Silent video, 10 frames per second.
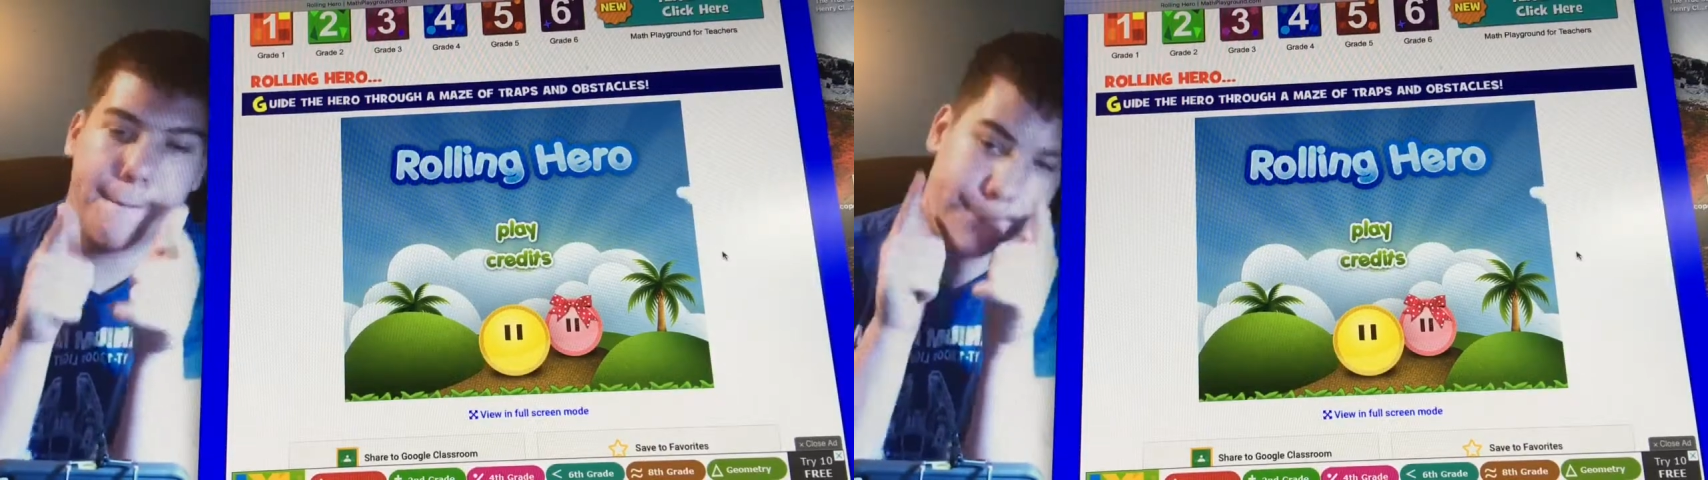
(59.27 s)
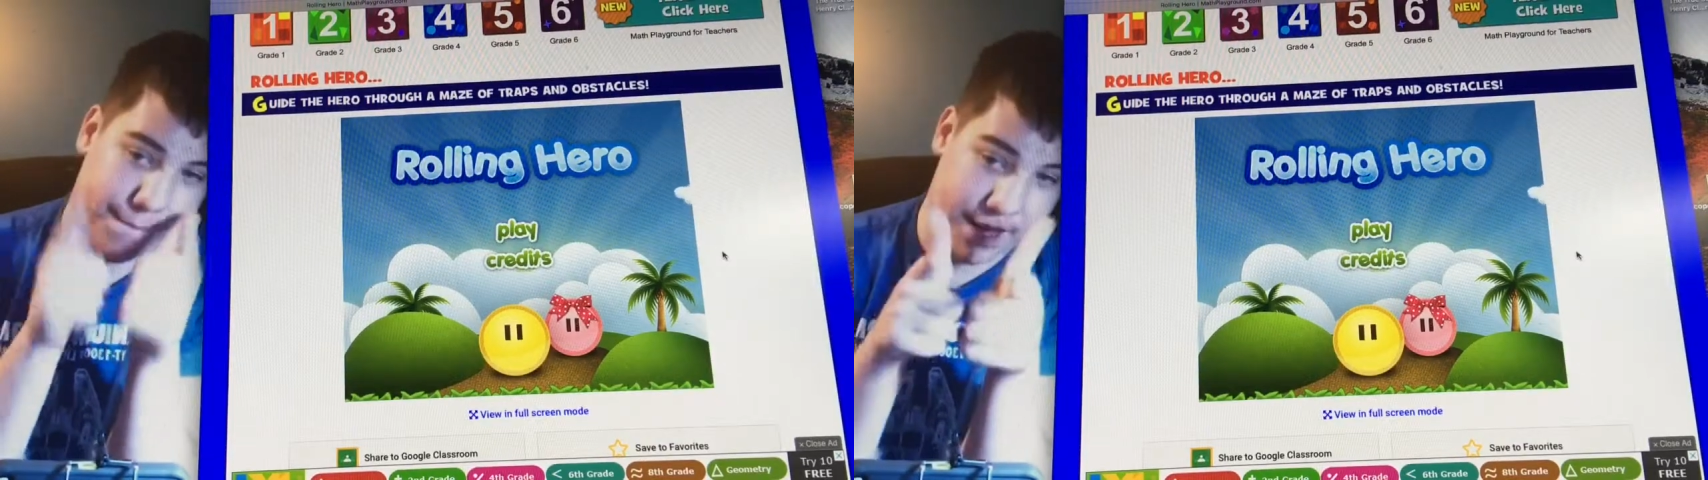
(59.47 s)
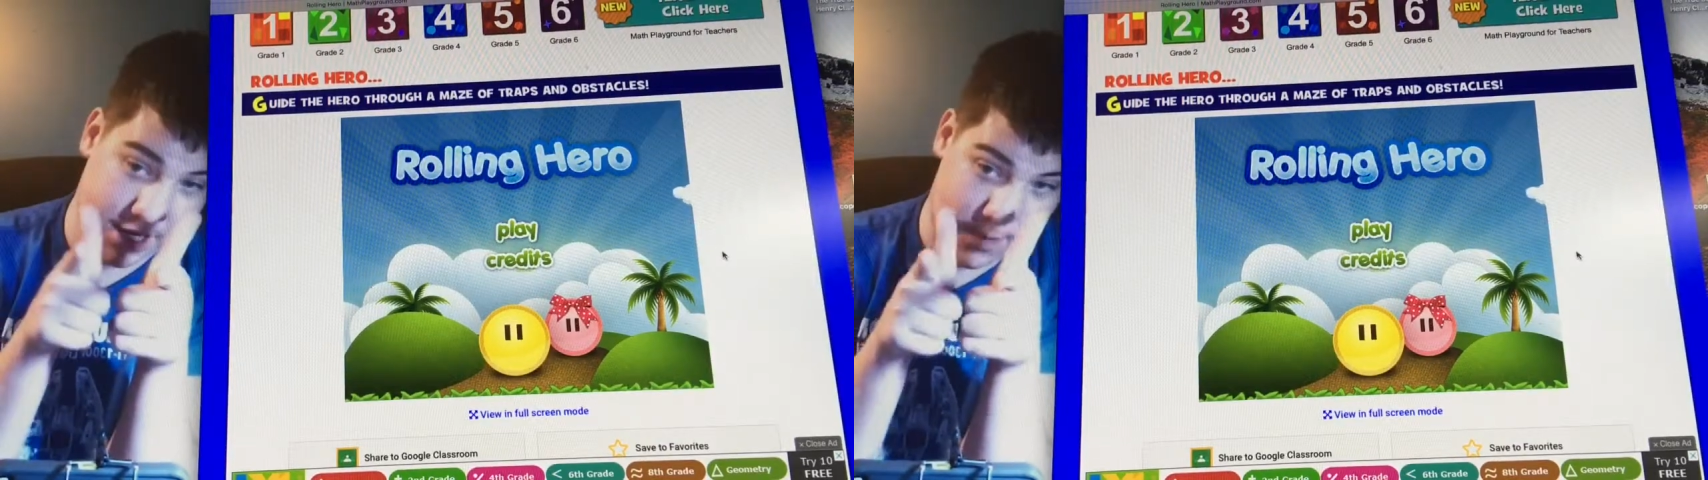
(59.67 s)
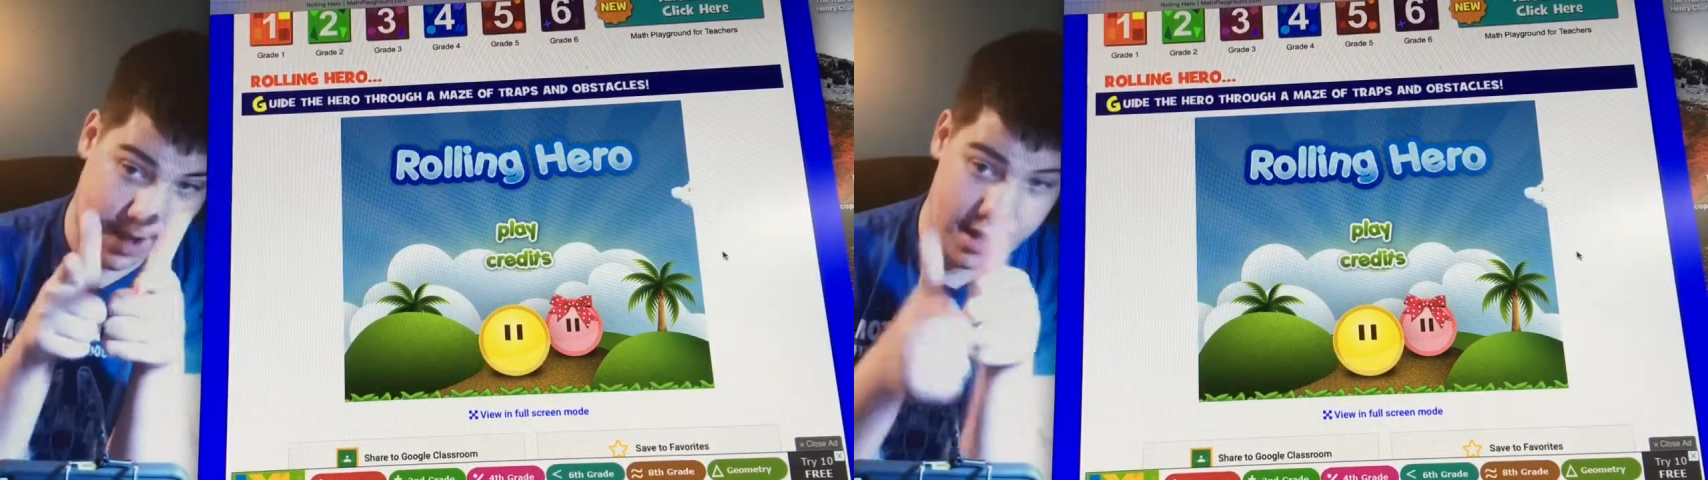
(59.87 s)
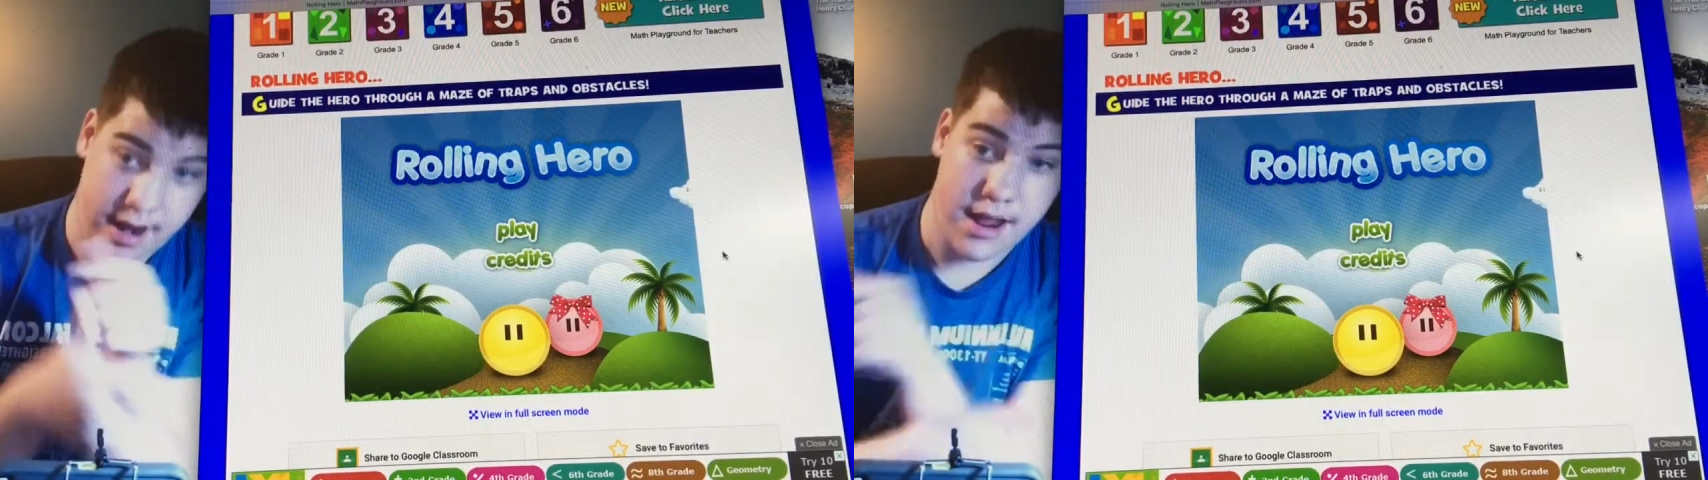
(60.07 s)
Bee
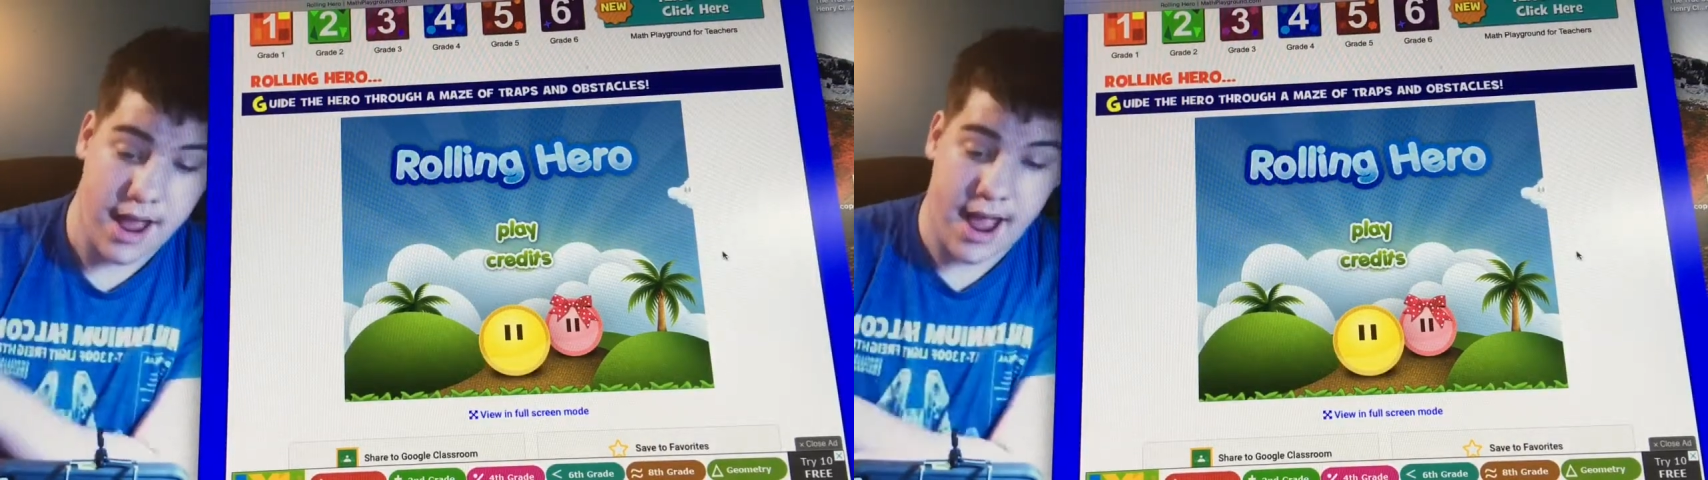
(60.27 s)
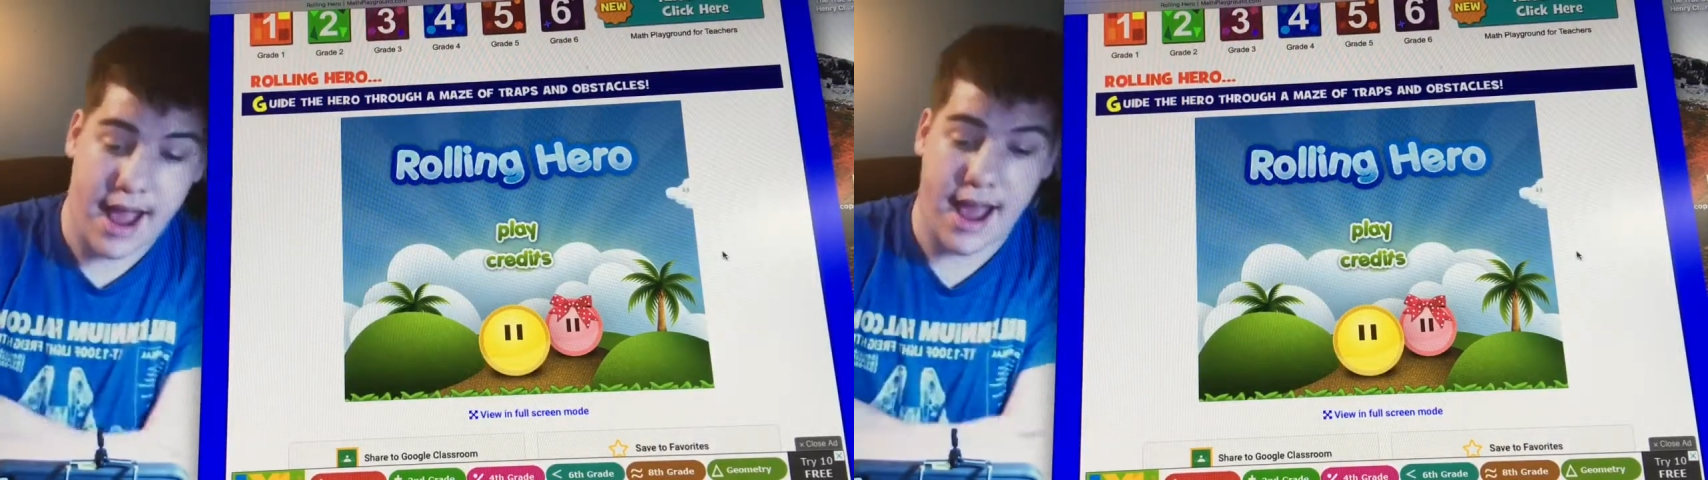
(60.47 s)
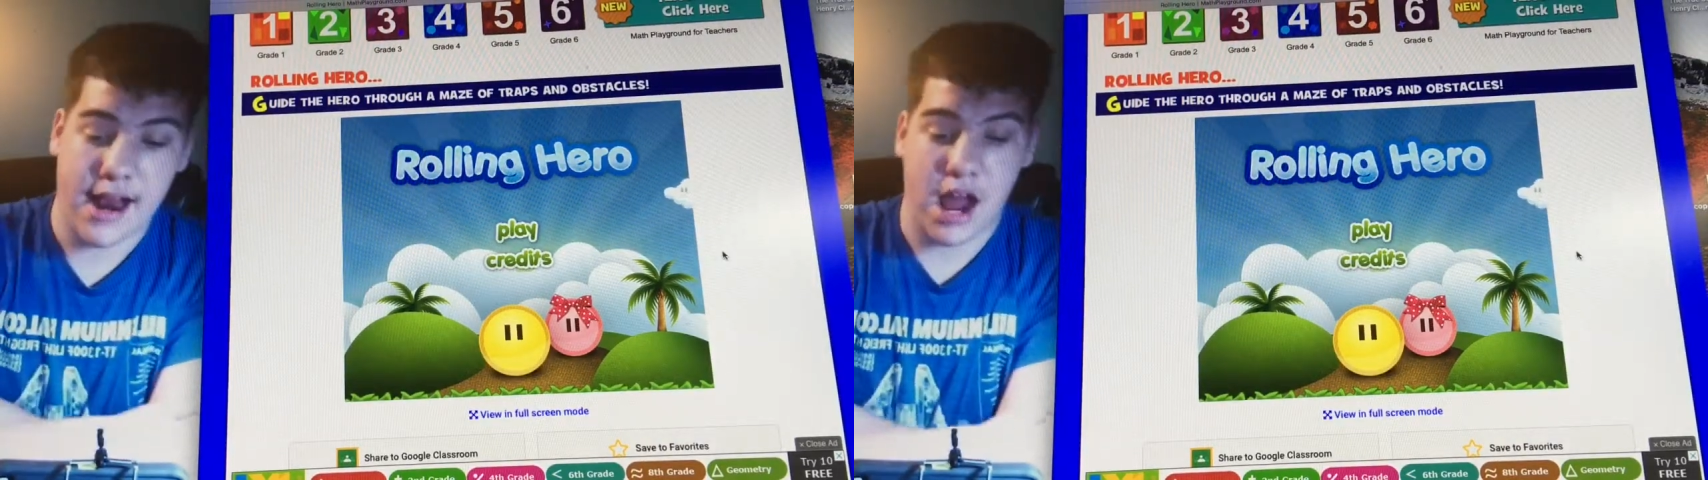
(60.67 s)
Squad. And